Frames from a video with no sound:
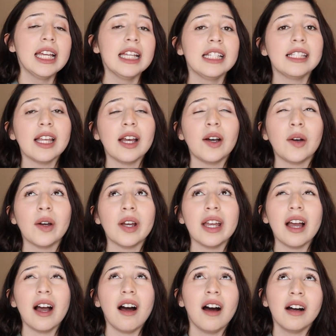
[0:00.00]
So,
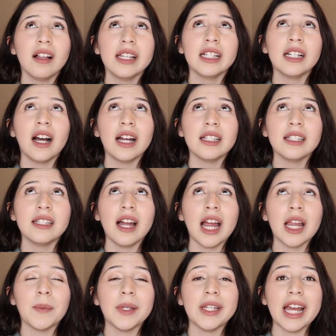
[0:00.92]
all in God's
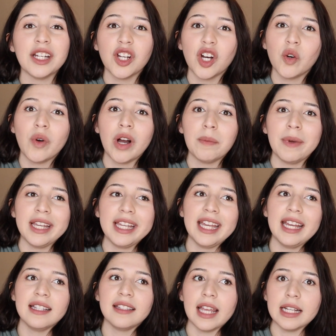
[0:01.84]
timing, I don't want my
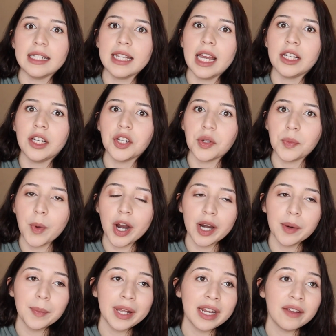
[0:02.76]
kids like 10 years
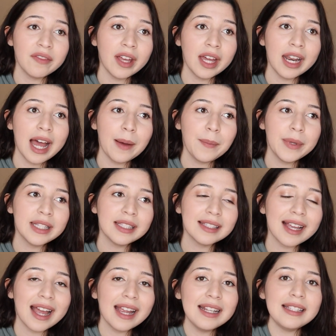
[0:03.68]
apart, but if that happens,
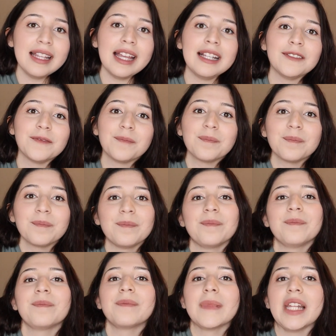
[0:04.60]
guys,
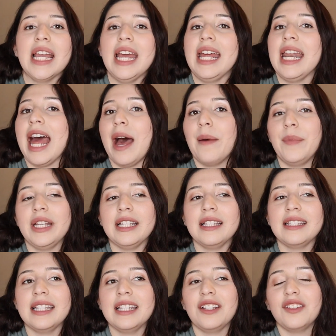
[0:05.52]
then it
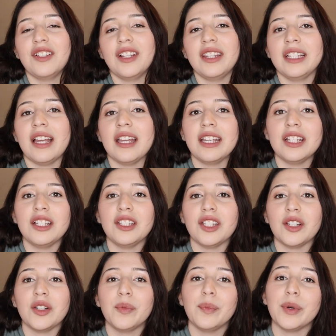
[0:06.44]
happens, and there's nothing I can
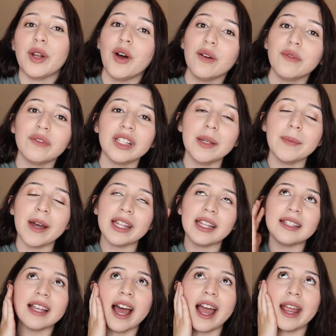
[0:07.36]
do. But hopefully, by
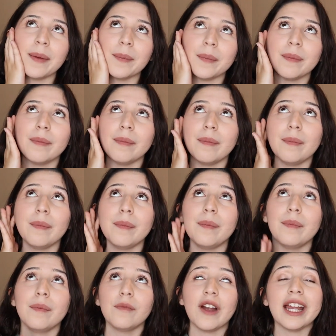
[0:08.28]
the time
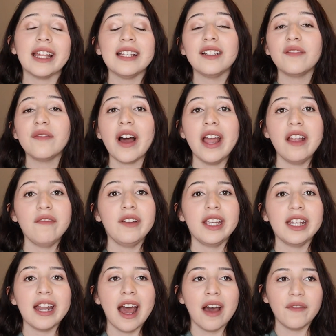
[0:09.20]
Riley's five, we
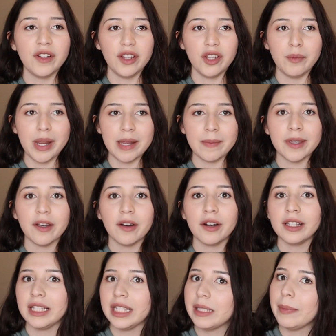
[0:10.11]
can have another baby,
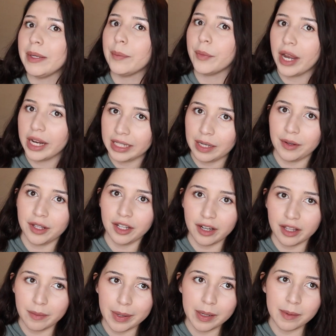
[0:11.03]
or at least be pregnant with
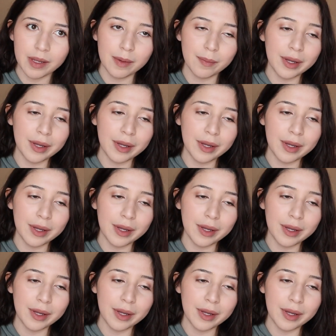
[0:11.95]
another baby.